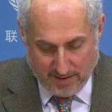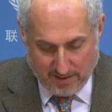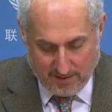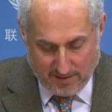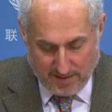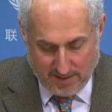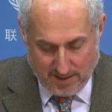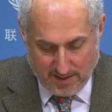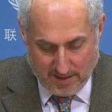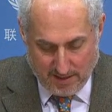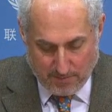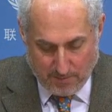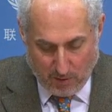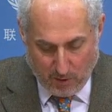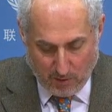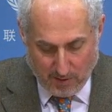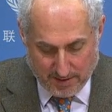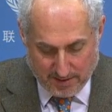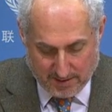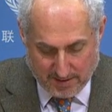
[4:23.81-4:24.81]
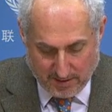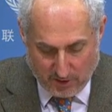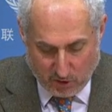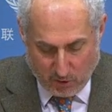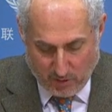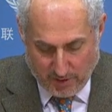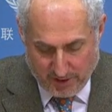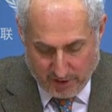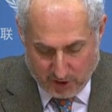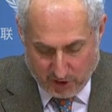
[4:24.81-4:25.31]
the Ebola
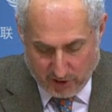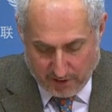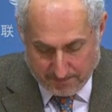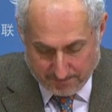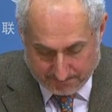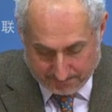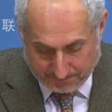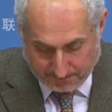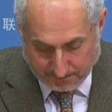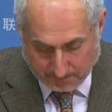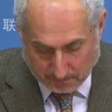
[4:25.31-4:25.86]
situation.